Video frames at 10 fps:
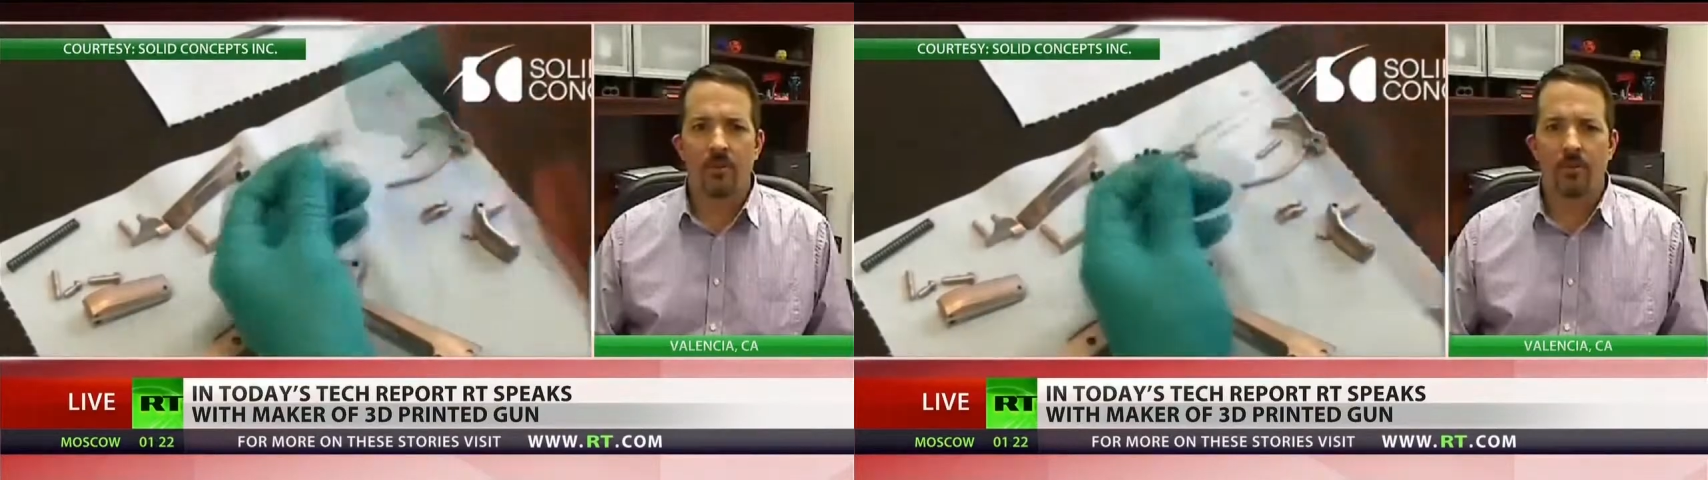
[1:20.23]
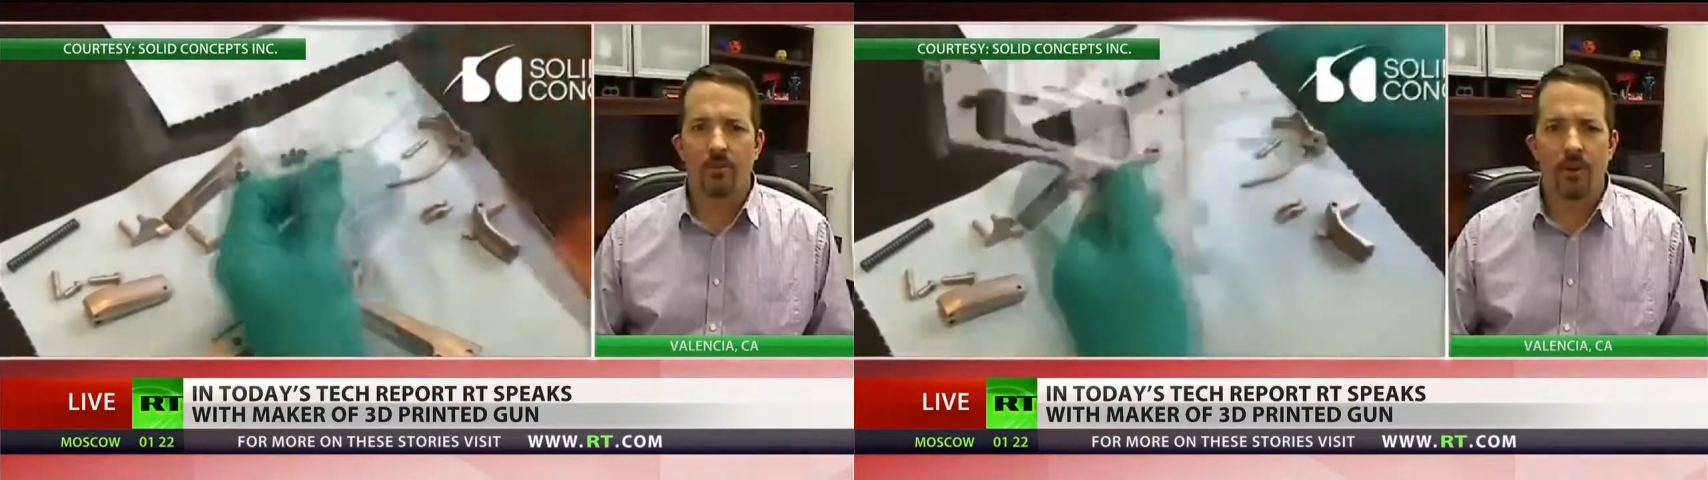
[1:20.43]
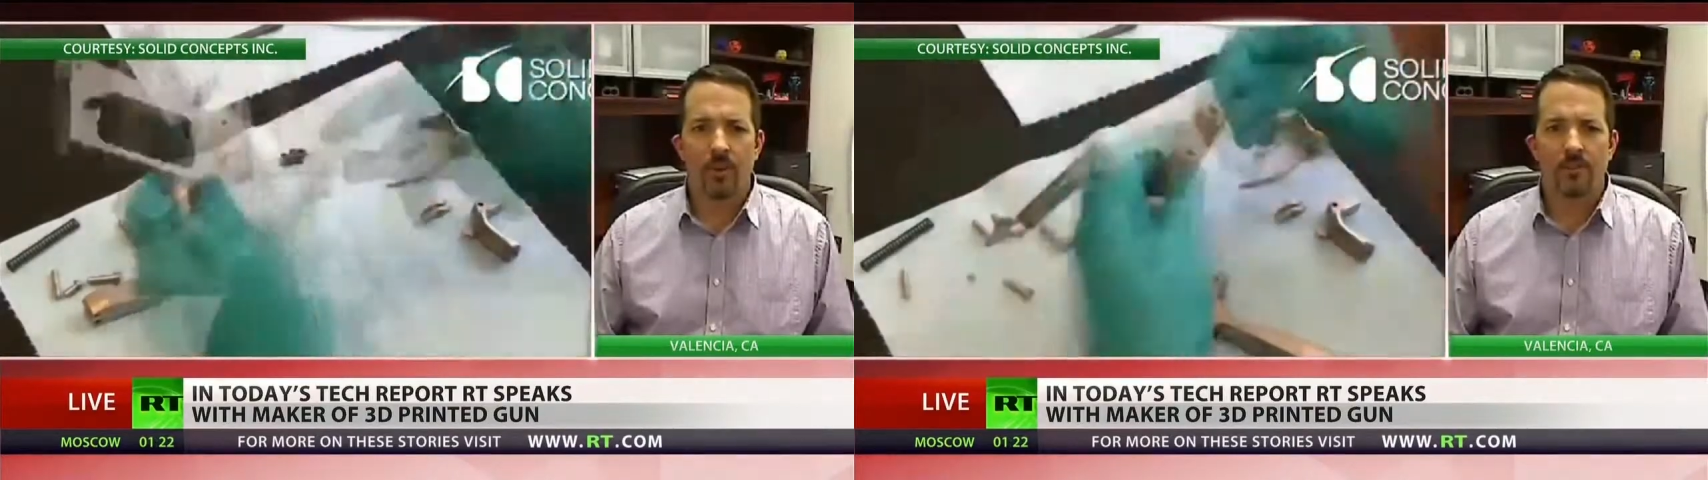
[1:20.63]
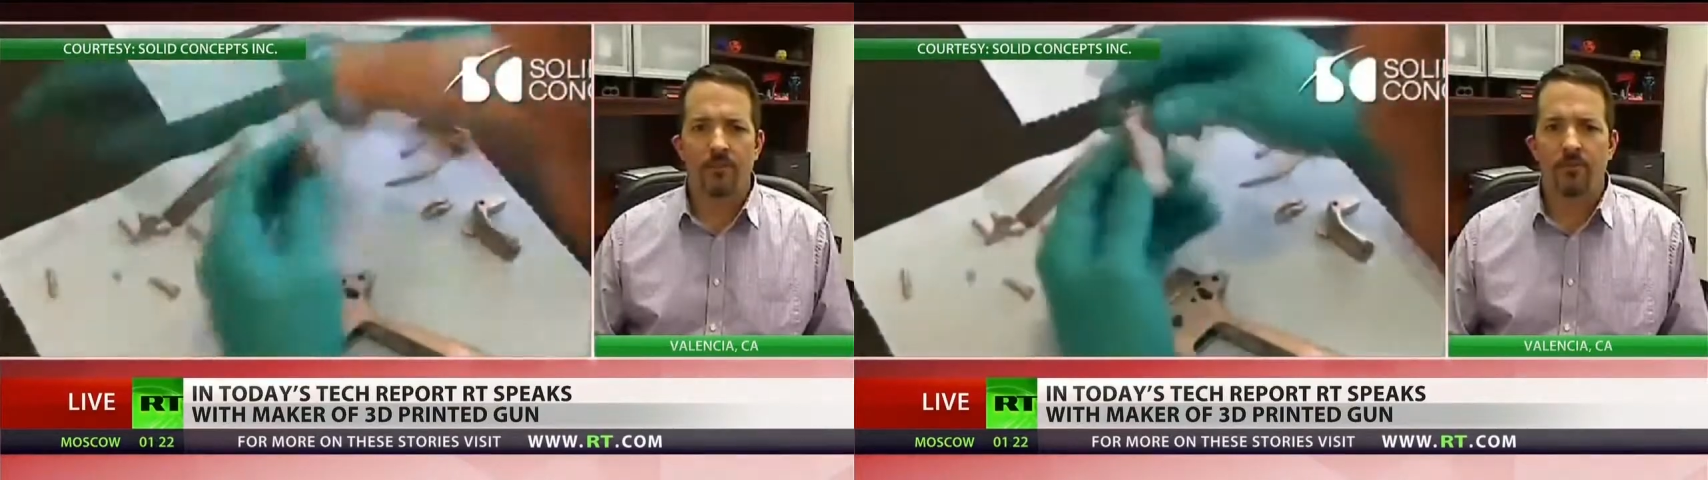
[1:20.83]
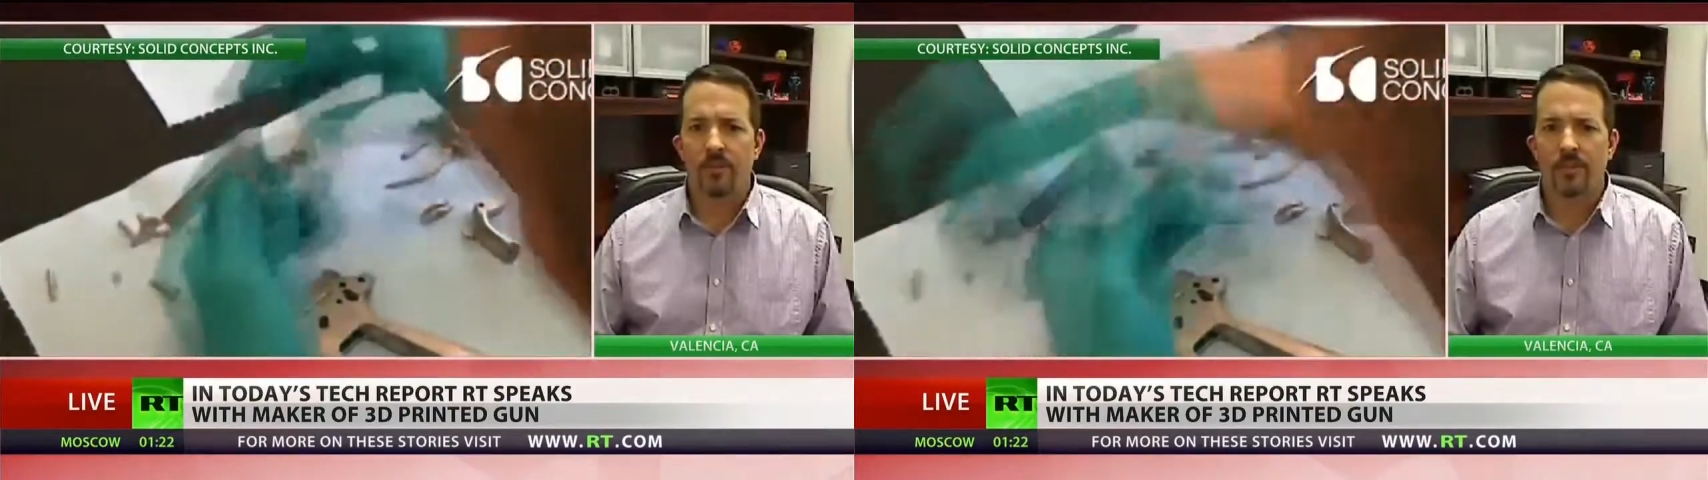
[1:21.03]
building parts a
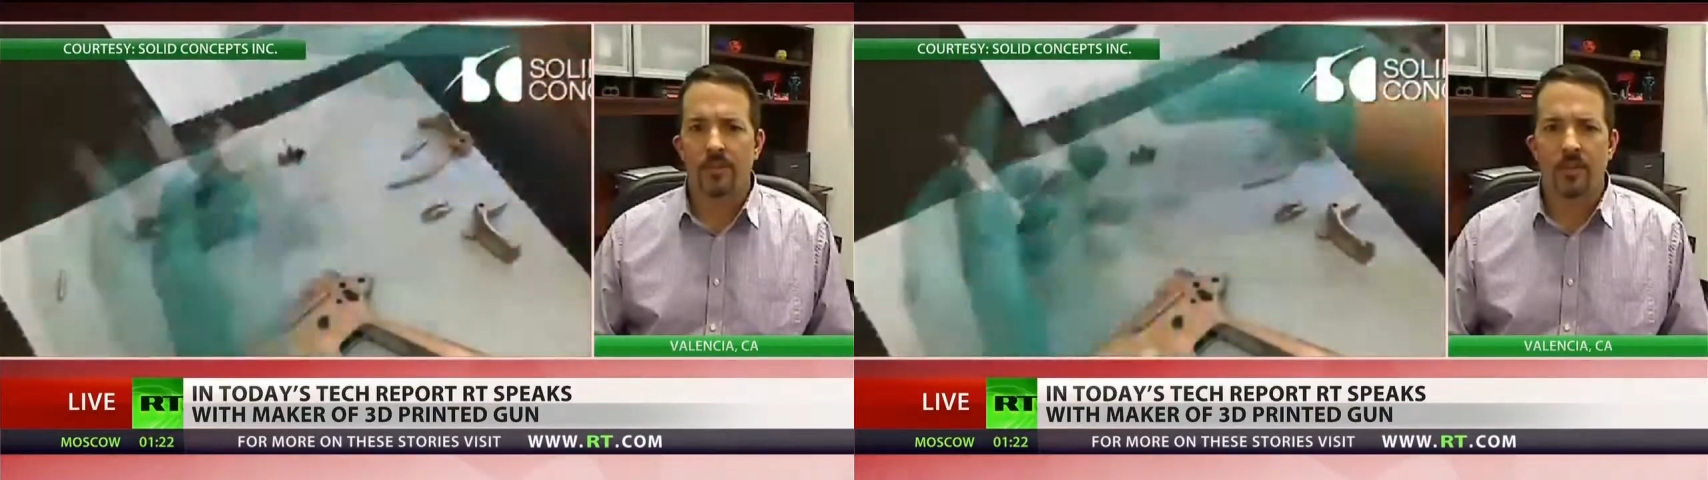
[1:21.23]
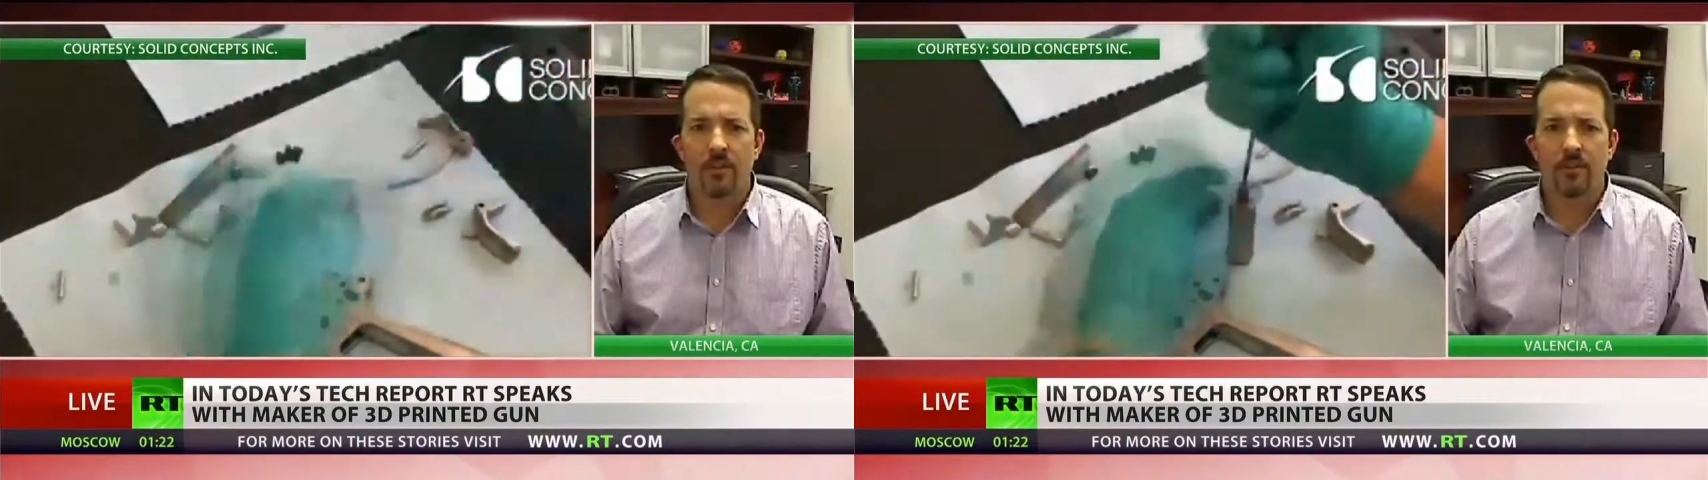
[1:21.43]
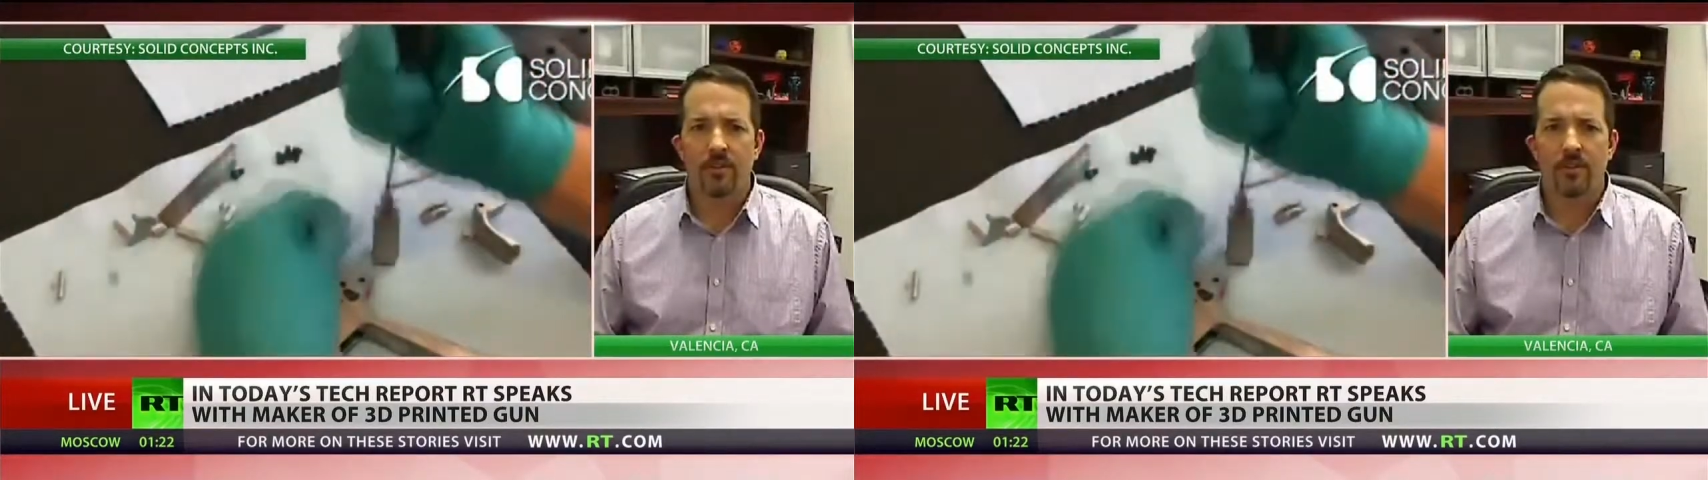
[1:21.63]
few months ago,